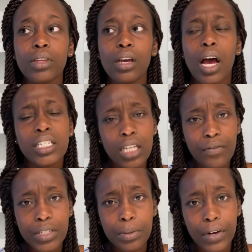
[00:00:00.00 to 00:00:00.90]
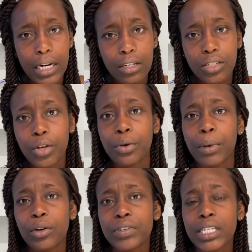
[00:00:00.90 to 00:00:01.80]
a service provider. So my
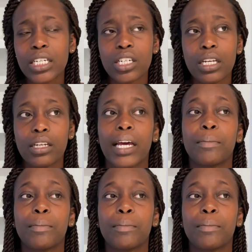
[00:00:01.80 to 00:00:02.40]
office actually, like,